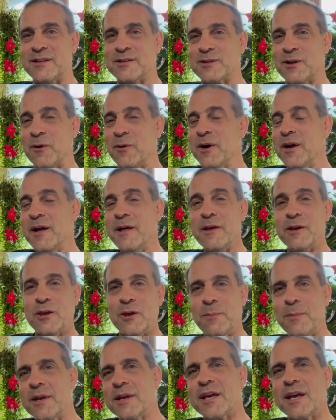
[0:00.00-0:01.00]
So
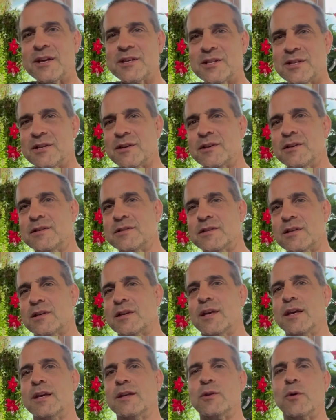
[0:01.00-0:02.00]
communication is the key.